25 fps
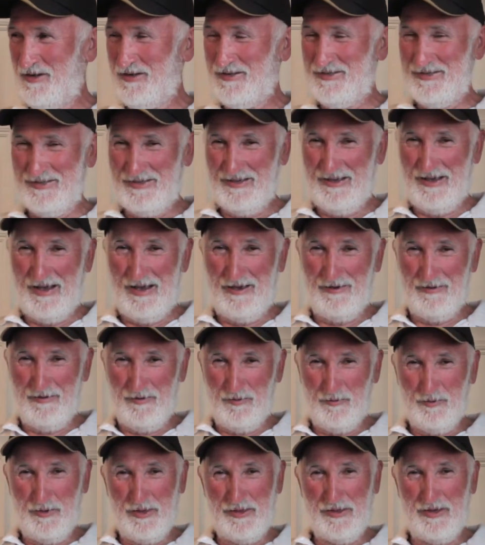but uh,
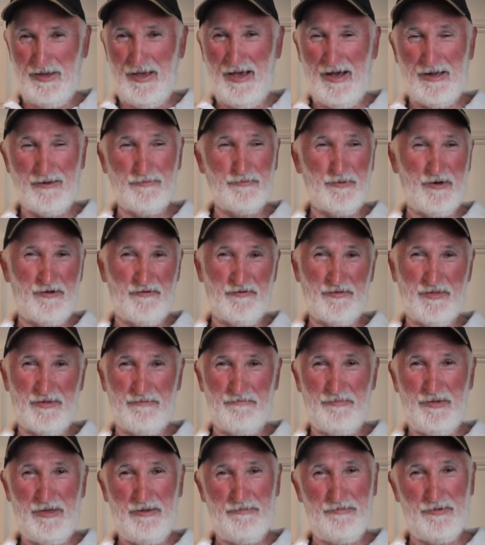with the help of the
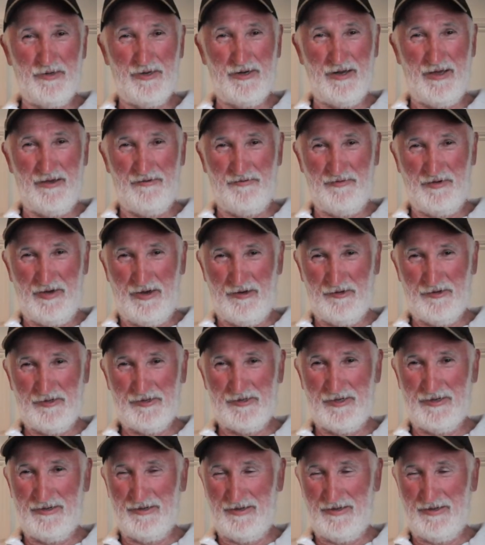people, I found